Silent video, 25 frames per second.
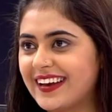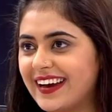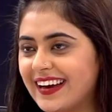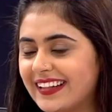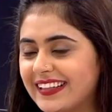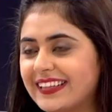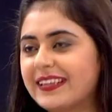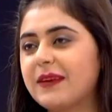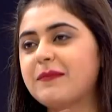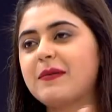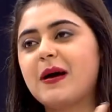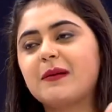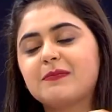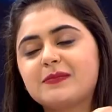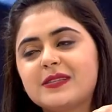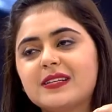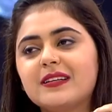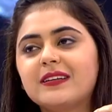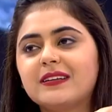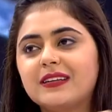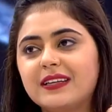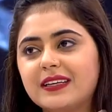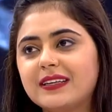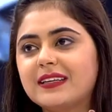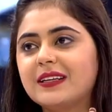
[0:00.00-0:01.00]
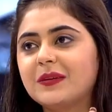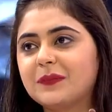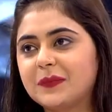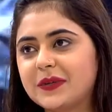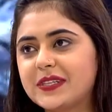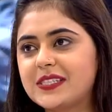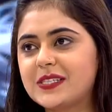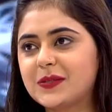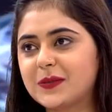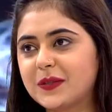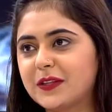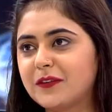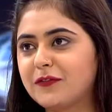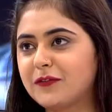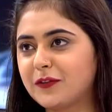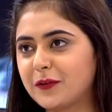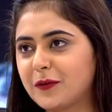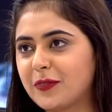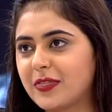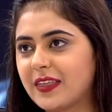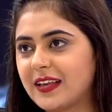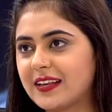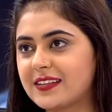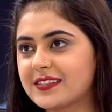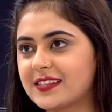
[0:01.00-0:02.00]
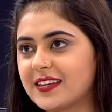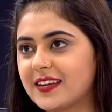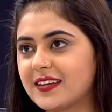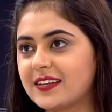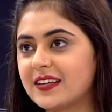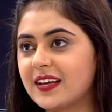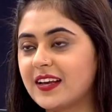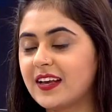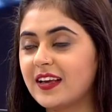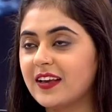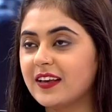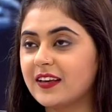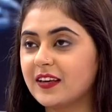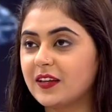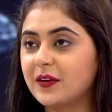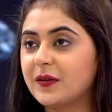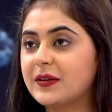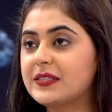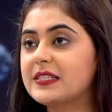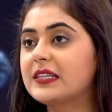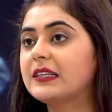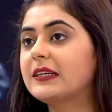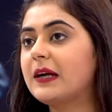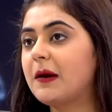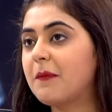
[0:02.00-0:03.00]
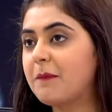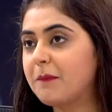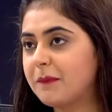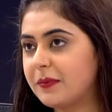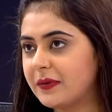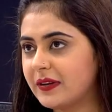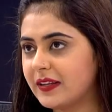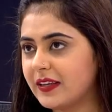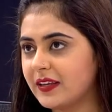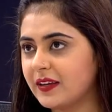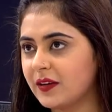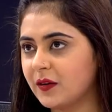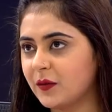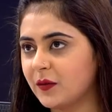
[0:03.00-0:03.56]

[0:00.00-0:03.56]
I think I'm absolutely convinced with a few things that, you know, as a company